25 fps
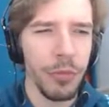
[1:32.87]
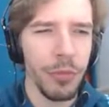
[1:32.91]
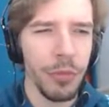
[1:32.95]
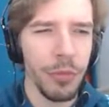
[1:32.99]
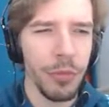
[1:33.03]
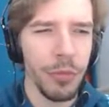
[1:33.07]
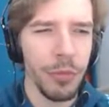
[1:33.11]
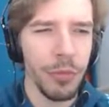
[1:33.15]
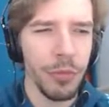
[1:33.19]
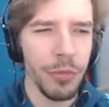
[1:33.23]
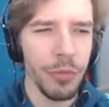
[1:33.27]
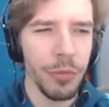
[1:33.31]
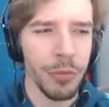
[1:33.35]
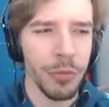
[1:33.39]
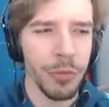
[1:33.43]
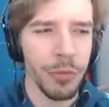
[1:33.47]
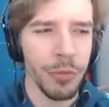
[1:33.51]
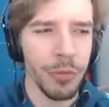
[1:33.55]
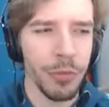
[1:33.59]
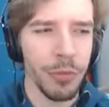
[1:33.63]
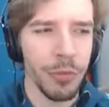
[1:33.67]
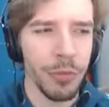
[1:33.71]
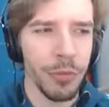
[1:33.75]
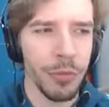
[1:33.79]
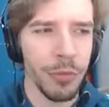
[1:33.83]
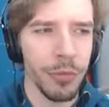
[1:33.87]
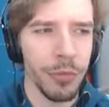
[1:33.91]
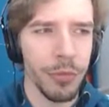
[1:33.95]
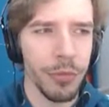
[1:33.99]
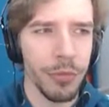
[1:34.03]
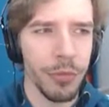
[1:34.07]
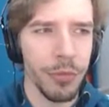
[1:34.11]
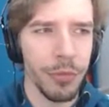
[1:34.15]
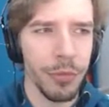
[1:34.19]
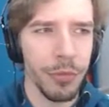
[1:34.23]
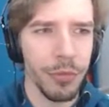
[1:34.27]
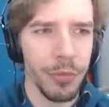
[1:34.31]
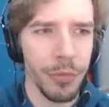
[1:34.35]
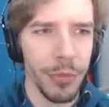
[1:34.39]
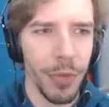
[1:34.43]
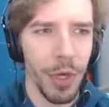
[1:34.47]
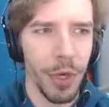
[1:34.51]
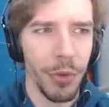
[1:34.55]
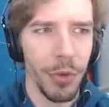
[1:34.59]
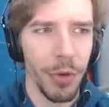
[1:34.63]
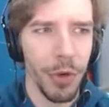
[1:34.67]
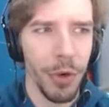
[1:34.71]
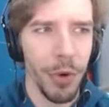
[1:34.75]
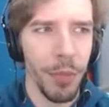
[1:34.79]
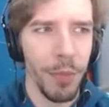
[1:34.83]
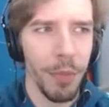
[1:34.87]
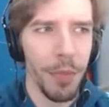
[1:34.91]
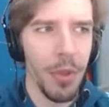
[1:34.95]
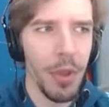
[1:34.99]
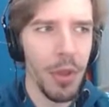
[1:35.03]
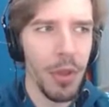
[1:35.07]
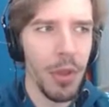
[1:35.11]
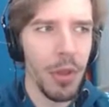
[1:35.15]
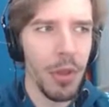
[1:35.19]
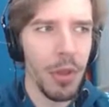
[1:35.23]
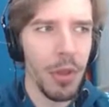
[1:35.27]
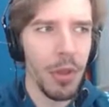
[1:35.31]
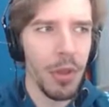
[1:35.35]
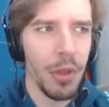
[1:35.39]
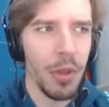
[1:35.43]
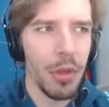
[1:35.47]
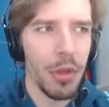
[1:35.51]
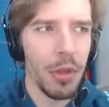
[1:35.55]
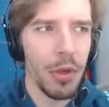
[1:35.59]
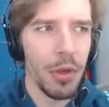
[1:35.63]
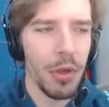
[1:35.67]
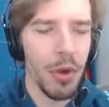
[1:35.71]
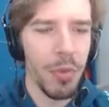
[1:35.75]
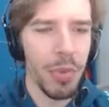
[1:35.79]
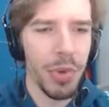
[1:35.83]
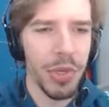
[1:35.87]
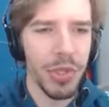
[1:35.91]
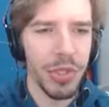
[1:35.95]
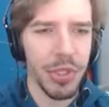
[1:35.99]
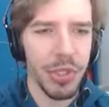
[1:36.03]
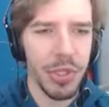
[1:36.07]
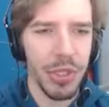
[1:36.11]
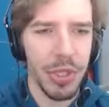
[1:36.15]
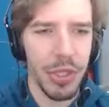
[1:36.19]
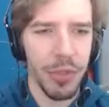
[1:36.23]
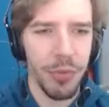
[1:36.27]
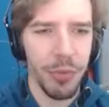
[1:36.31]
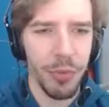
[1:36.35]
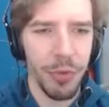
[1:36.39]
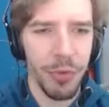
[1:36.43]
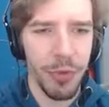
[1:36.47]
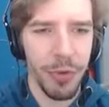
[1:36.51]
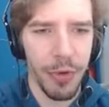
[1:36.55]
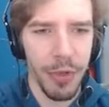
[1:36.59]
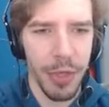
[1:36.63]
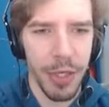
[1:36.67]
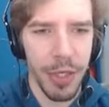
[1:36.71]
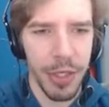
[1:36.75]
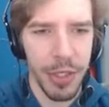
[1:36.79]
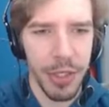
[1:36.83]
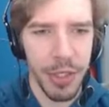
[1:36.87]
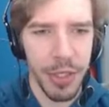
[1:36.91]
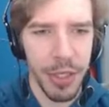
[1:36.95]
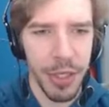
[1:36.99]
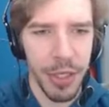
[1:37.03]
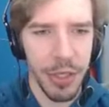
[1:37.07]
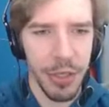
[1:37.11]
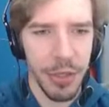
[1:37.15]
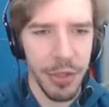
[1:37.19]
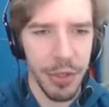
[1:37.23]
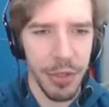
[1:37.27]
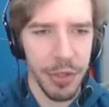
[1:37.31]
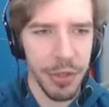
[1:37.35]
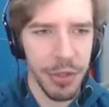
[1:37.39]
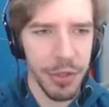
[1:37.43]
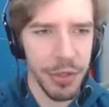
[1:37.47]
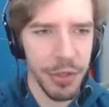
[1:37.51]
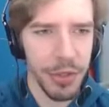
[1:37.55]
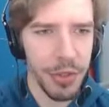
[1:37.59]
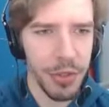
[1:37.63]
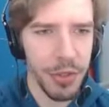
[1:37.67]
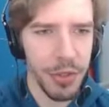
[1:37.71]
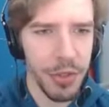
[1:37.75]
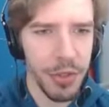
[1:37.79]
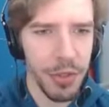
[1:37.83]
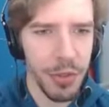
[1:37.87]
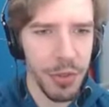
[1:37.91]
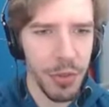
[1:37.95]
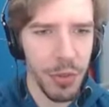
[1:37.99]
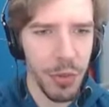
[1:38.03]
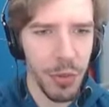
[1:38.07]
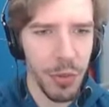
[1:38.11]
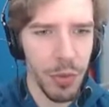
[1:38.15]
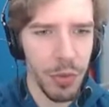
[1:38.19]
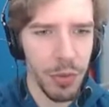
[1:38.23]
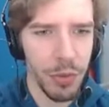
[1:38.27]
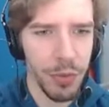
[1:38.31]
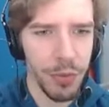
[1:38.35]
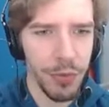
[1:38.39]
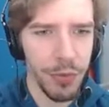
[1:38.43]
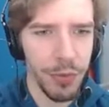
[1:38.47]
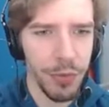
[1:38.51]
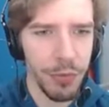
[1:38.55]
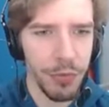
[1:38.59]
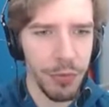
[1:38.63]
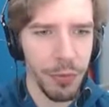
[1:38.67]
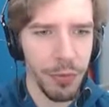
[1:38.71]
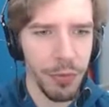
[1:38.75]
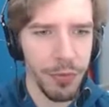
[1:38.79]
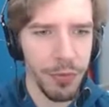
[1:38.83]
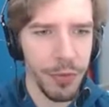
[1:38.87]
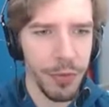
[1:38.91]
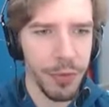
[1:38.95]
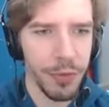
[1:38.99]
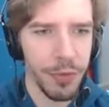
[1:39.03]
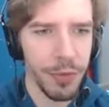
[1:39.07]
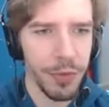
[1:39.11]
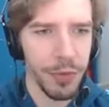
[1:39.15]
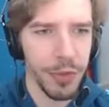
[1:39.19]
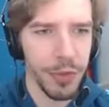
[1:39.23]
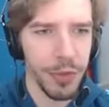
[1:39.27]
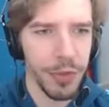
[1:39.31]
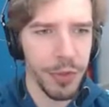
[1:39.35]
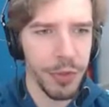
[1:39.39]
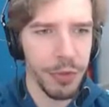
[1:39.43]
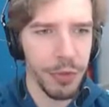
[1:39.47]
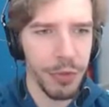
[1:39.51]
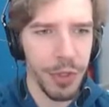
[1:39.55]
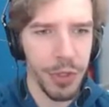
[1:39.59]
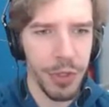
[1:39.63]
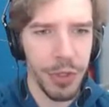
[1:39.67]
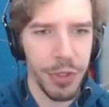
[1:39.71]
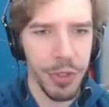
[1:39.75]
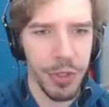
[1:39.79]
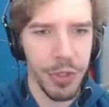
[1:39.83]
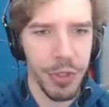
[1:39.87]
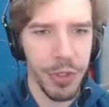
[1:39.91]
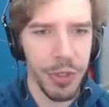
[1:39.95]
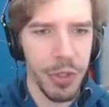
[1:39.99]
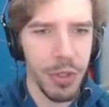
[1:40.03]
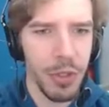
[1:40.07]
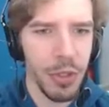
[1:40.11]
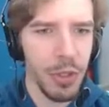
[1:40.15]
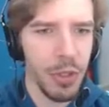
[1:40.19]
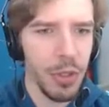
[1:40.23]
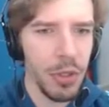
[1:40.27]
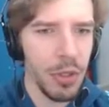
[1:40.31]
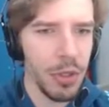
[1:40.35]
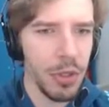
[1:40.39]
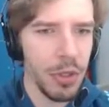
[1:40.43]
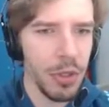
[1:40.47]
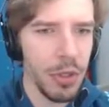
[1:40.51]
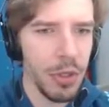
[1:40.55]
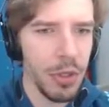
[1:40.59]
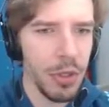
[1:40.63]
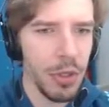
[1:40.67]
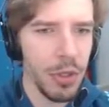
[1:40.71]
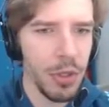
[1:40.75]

Hmm. Here we go. No patients leave with less than eight hearts. One, two, three, four, oh. five, six, seven, eight. Hmm?